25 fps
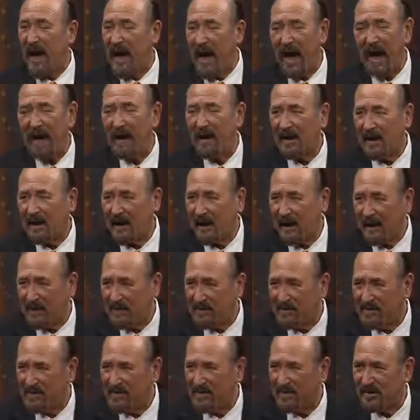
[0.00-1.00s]

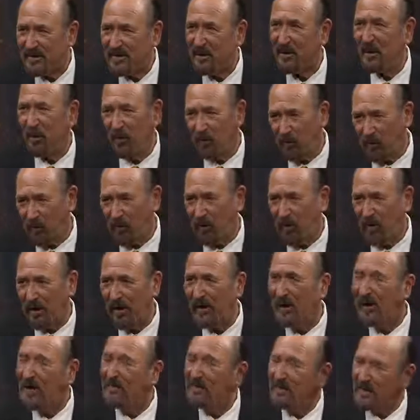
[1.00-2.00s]
accolades galore,
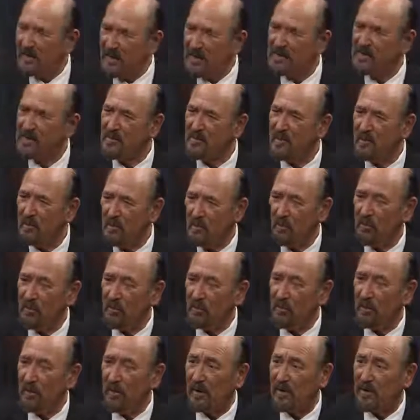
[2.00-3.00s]
but there's some
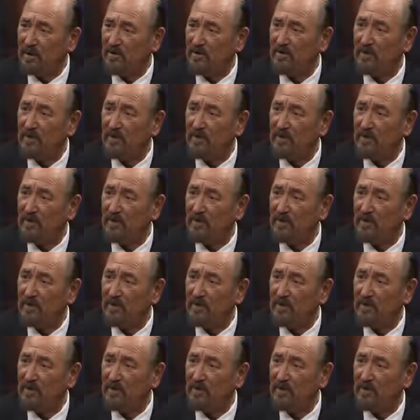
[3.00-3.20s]
important ones.